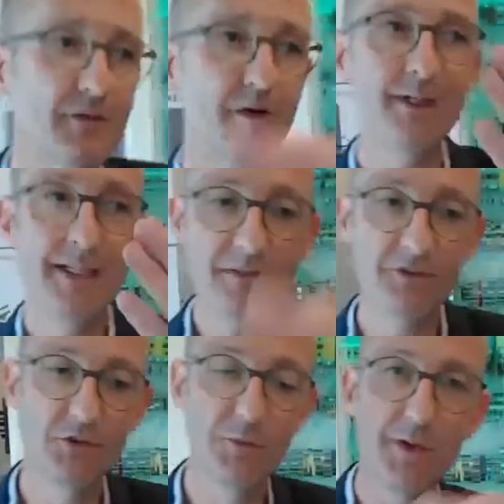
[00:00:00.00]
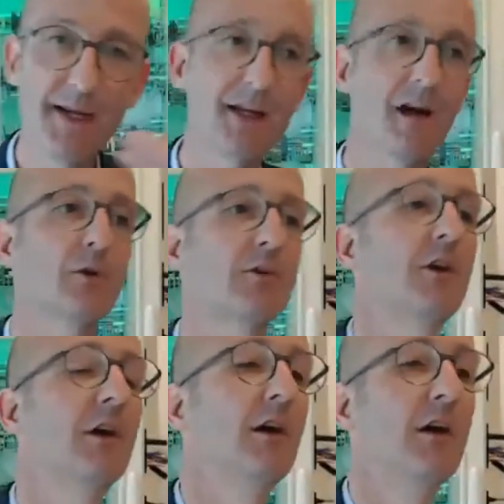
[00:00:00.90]
Very easy to break out
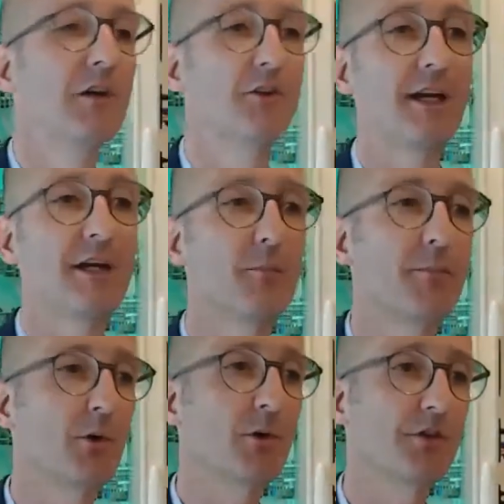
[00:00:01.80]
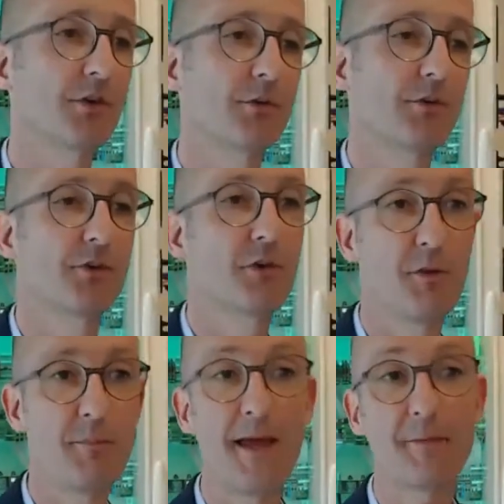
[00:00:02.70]
single poles. So
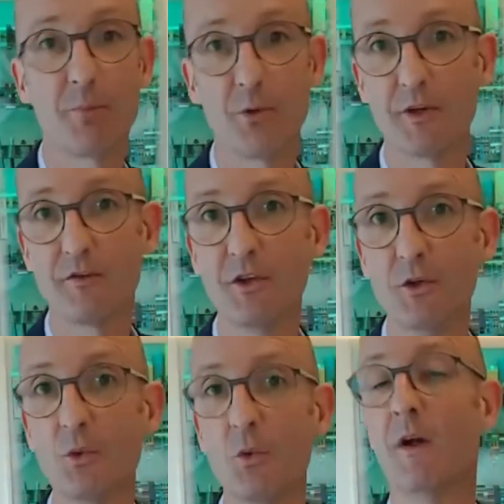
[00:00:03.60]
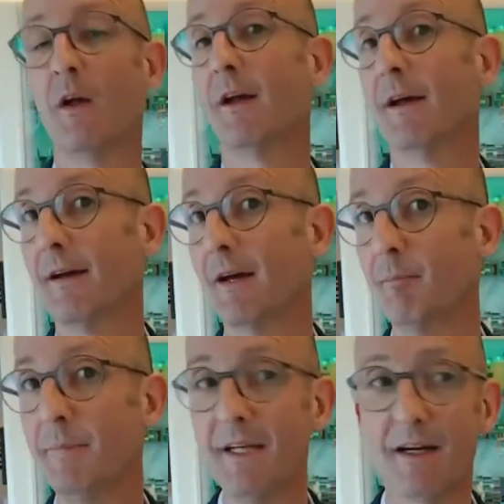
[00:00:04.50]
from that point of view,
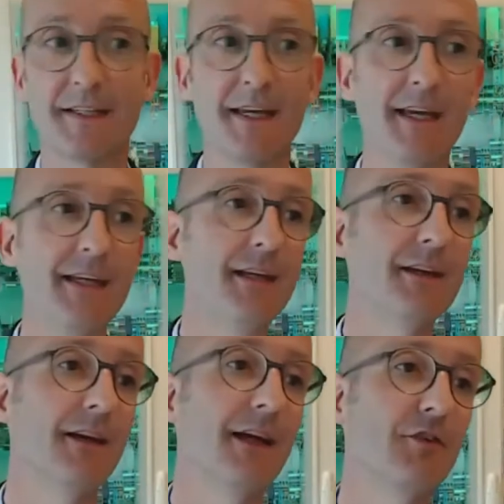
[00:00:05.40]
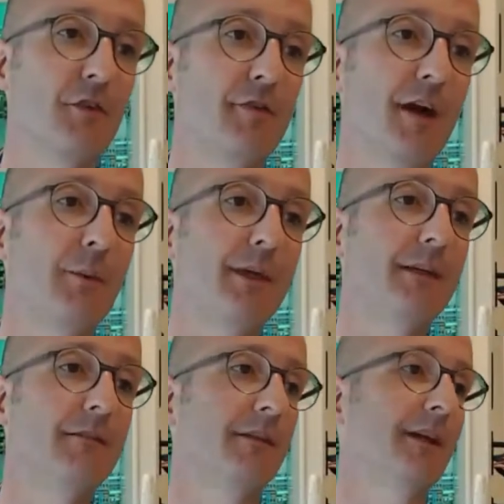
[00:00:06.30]
PRK is a
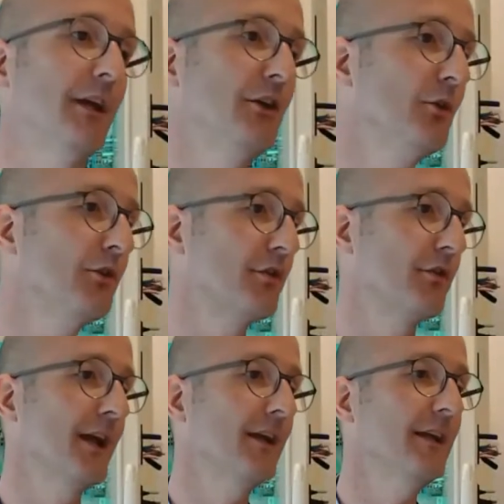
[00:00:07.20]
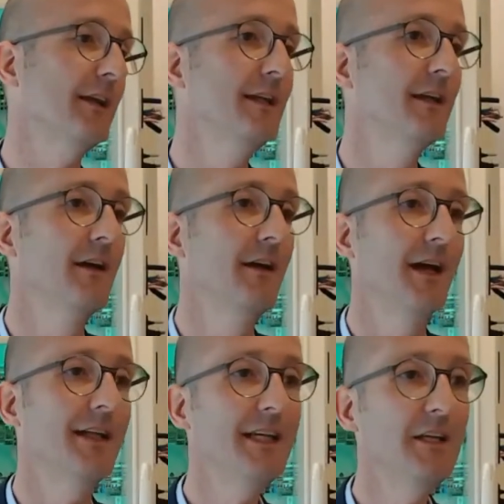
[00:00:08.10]
very user-friendly
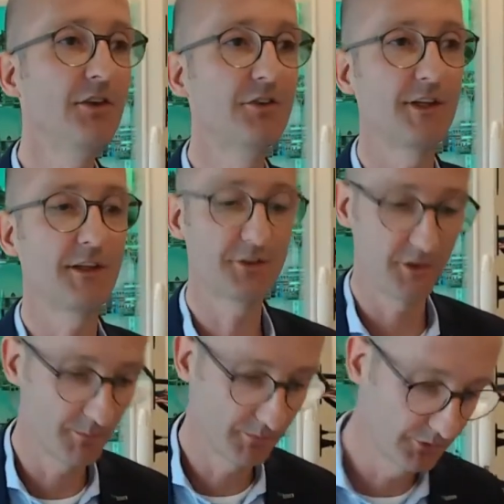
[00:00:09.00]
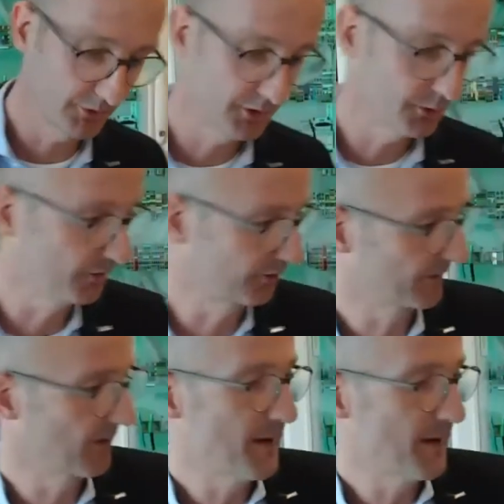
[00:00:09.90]
and easy system to use.